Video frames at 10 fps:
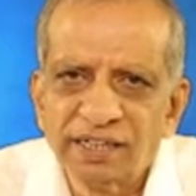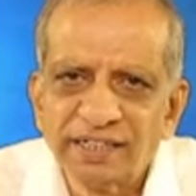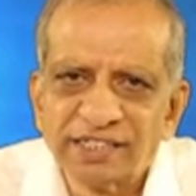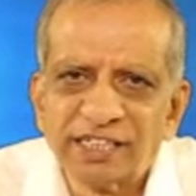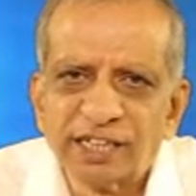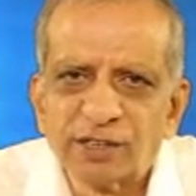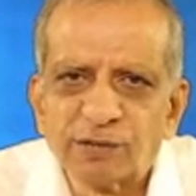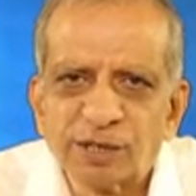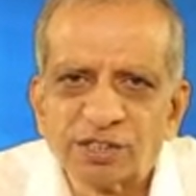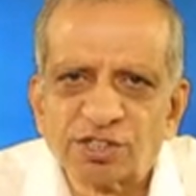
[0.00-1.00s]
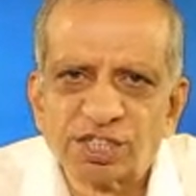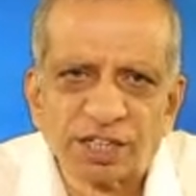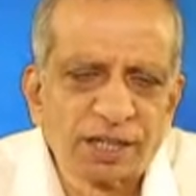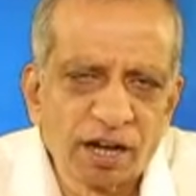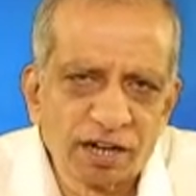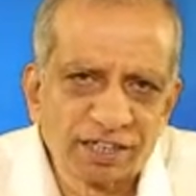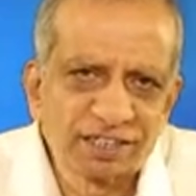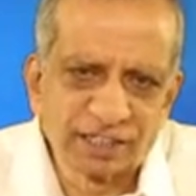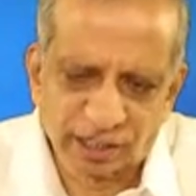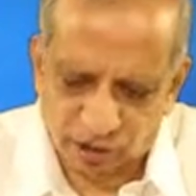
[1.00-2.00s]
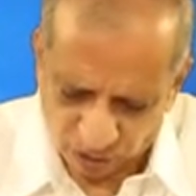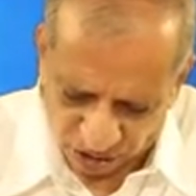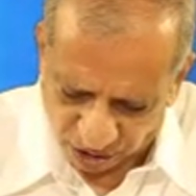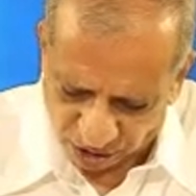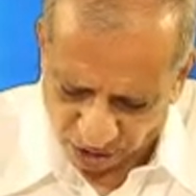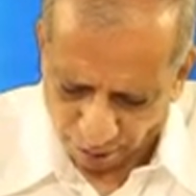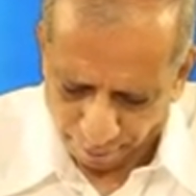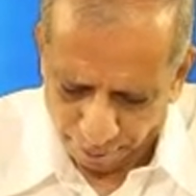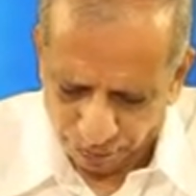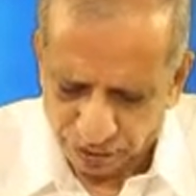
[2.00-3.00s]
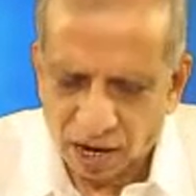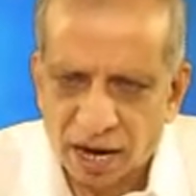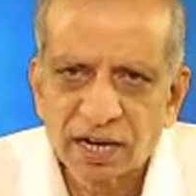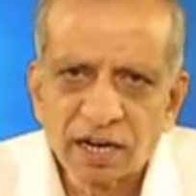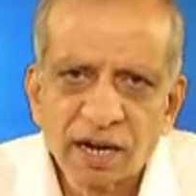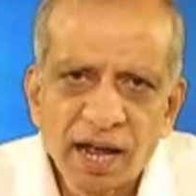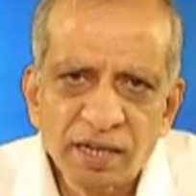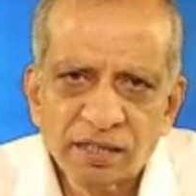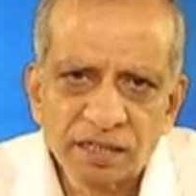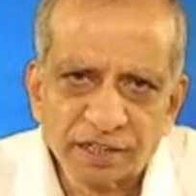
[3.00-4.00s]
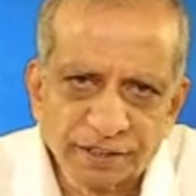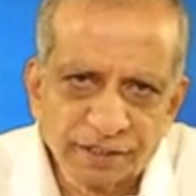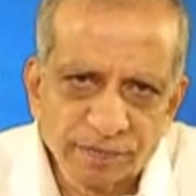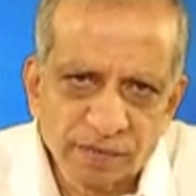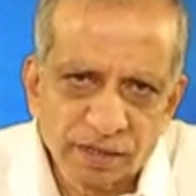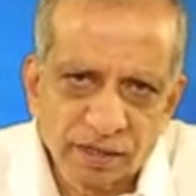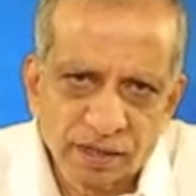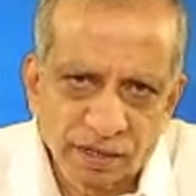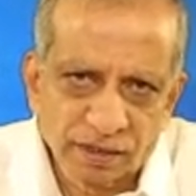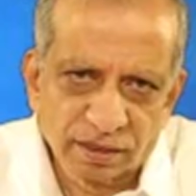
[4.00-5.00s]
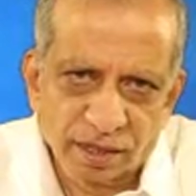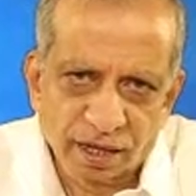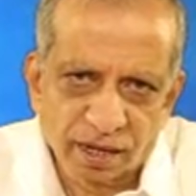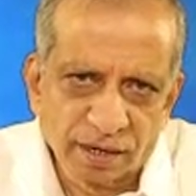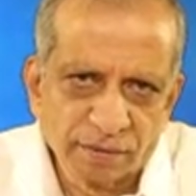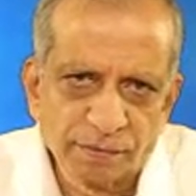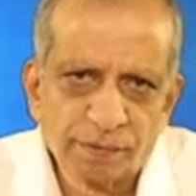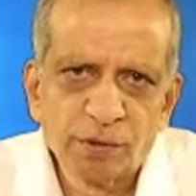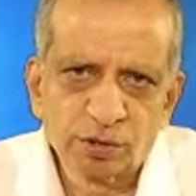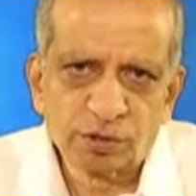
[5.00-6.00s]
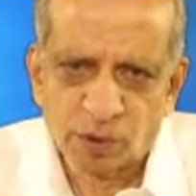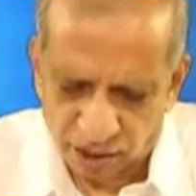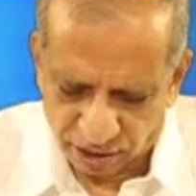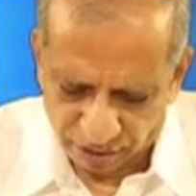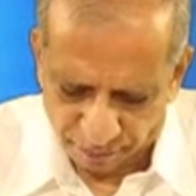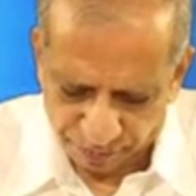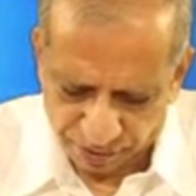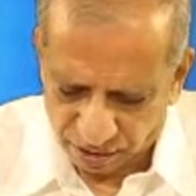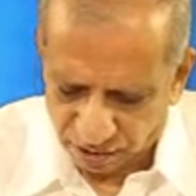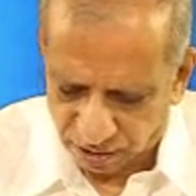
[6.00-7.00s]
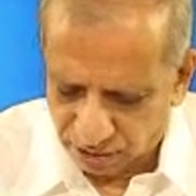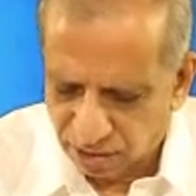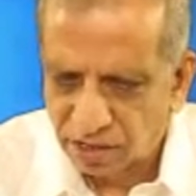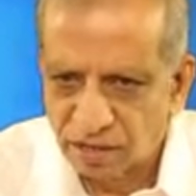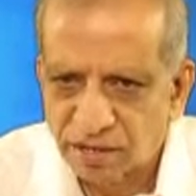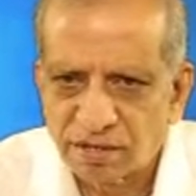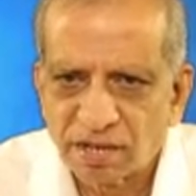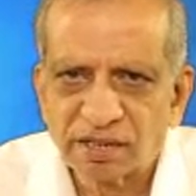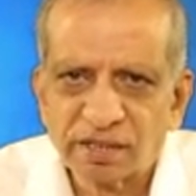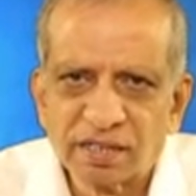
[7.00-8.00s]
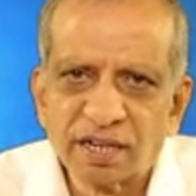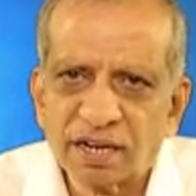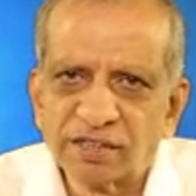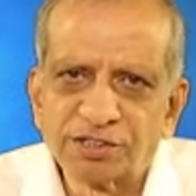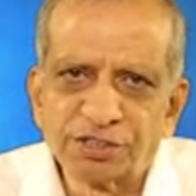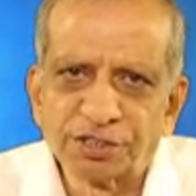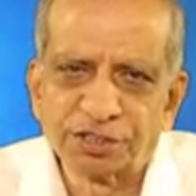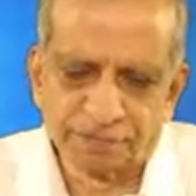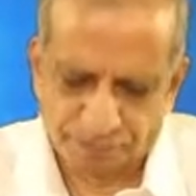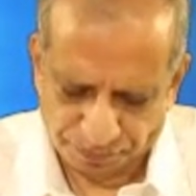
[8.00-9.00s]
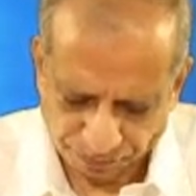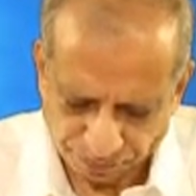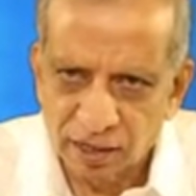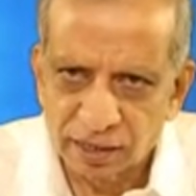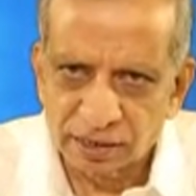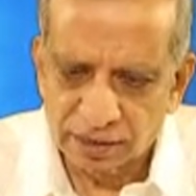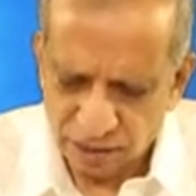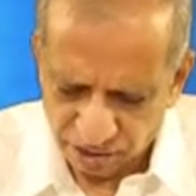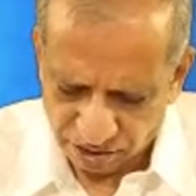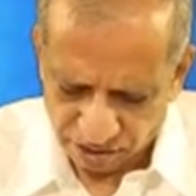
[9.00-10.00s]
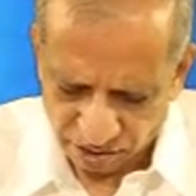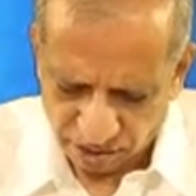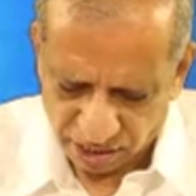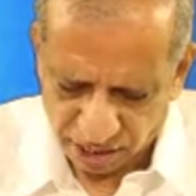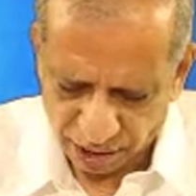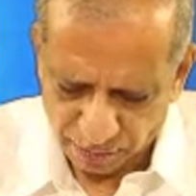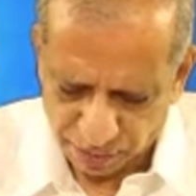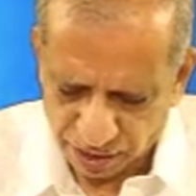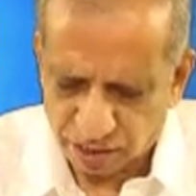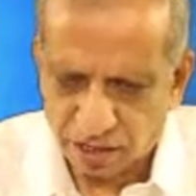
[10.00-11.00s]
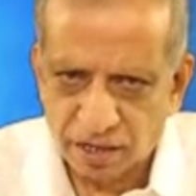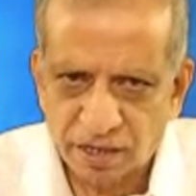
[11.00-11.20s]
sequencing or sequence. And lastly, the fourth one, it is theorization. These can be